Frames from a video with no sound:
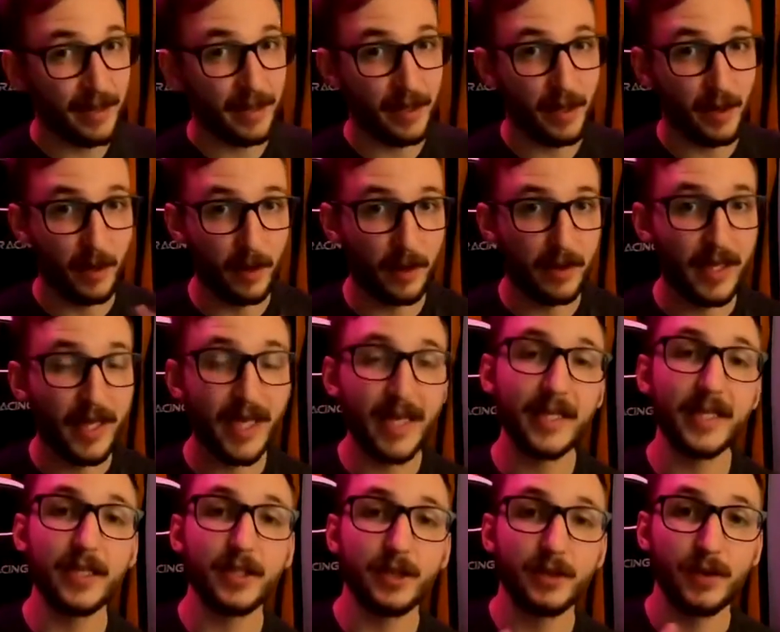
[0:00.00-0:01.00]
The only thing I
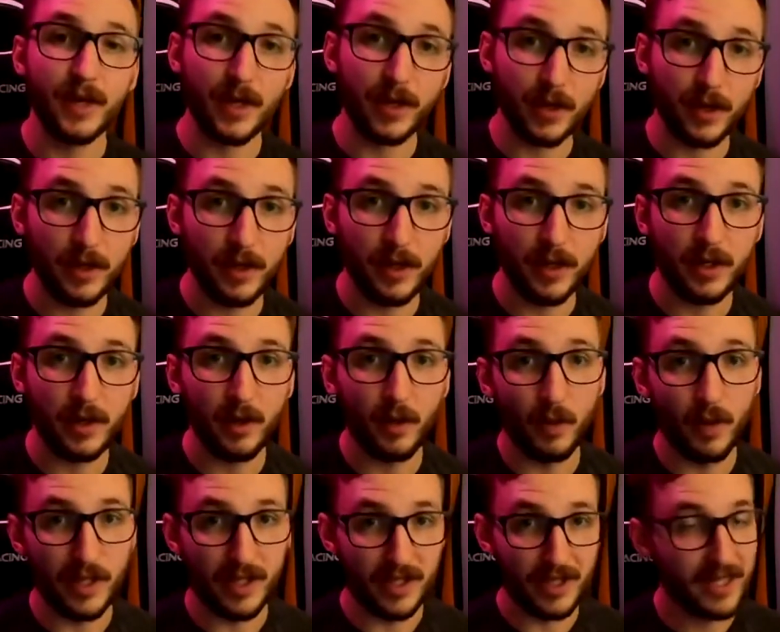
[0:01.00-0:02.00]
did to it earlier
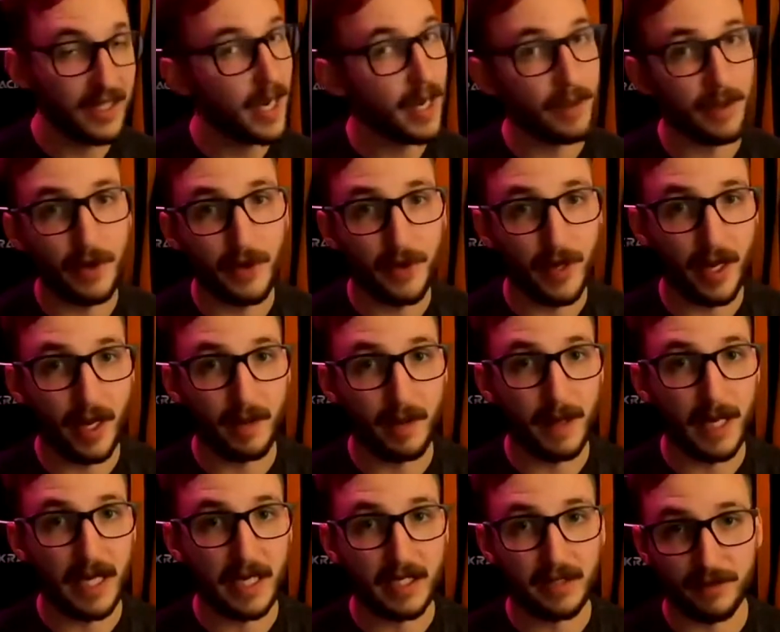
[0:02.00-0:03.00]
was download
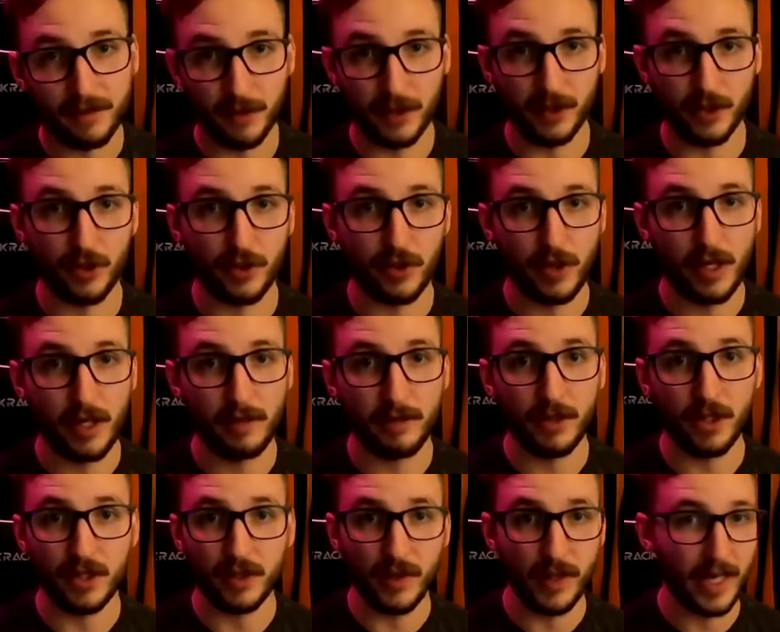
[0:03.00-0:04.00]
Apex for the stream,
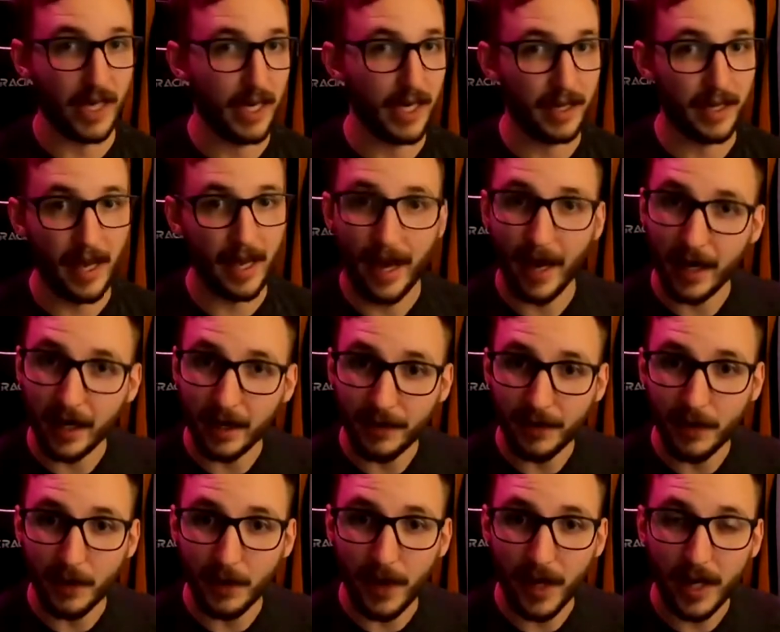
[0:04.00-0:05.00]
just so I could get that out of
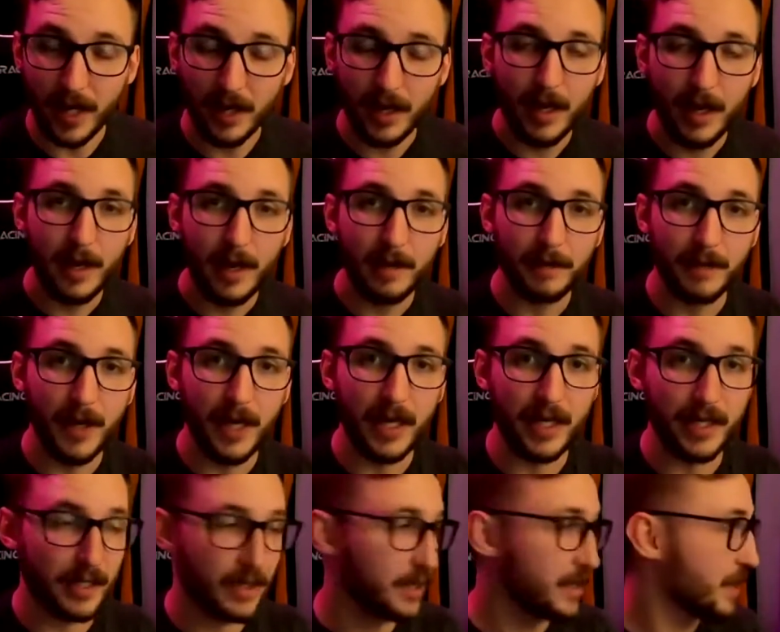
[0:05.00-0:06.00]
the way.
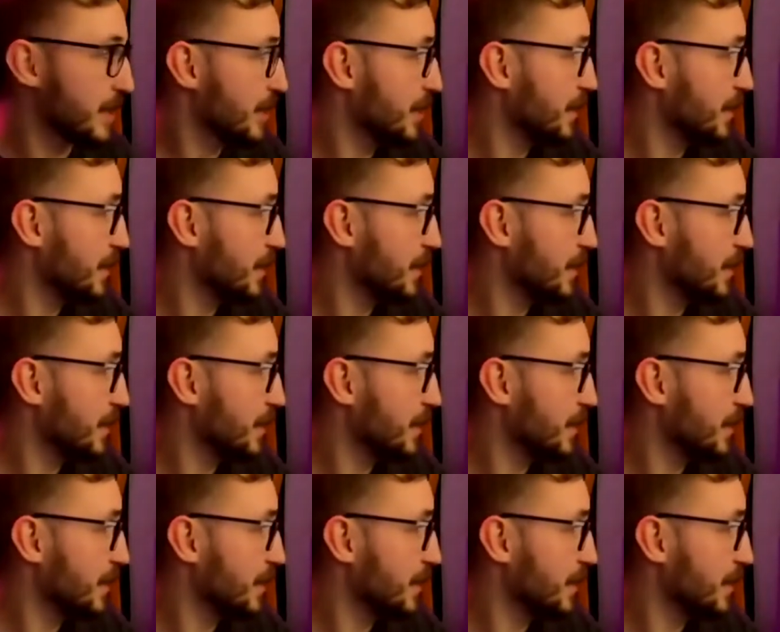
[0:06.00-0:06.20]
But